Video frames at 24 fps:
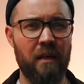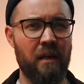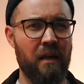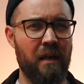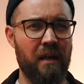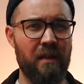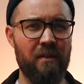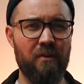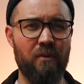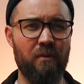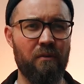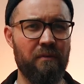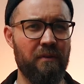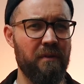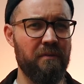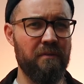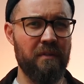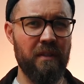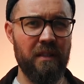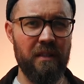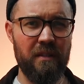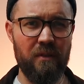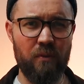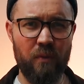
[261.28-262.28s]
I don't know,
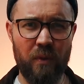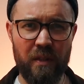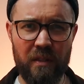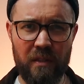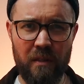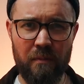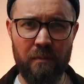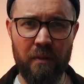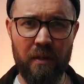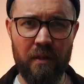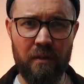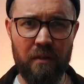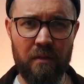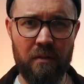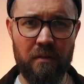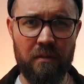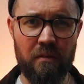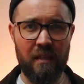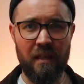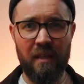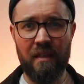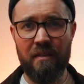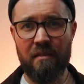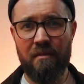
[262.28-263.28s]
15, 20 bucks.
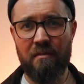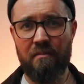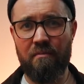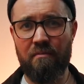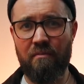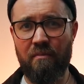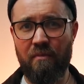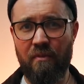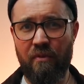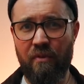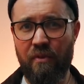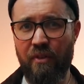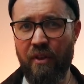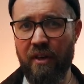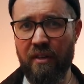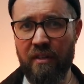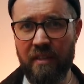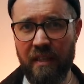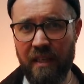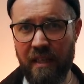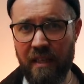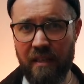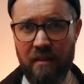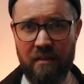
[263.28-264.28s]
That's
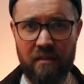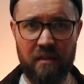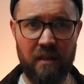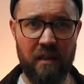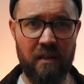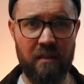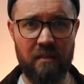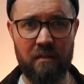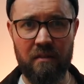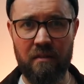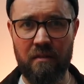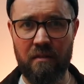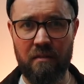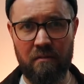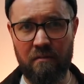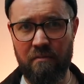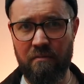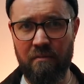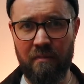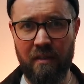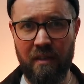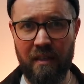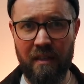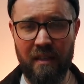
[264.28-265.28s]
38 cents,
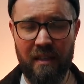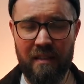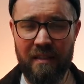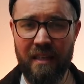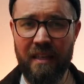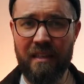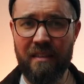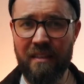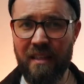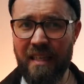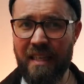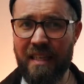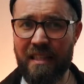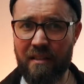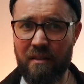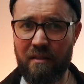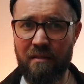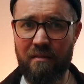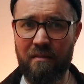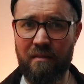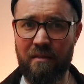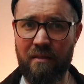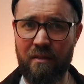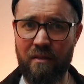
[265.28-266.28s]
and that is
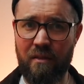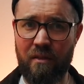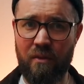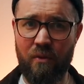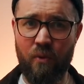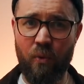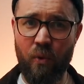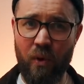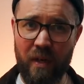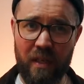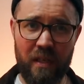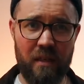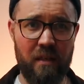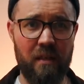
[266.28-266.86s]
quite a